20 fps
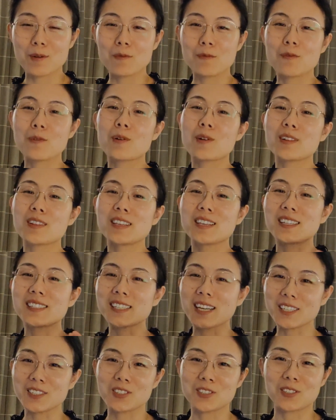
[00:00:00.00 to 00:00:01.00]
for the
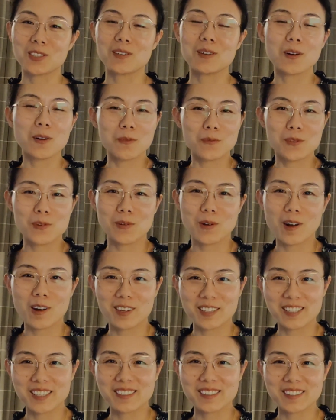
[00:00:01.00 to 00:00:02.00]
attention of your
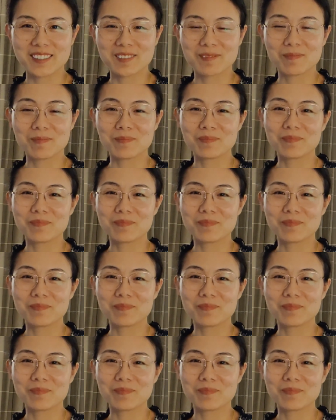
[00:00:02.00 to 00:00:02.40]
audience.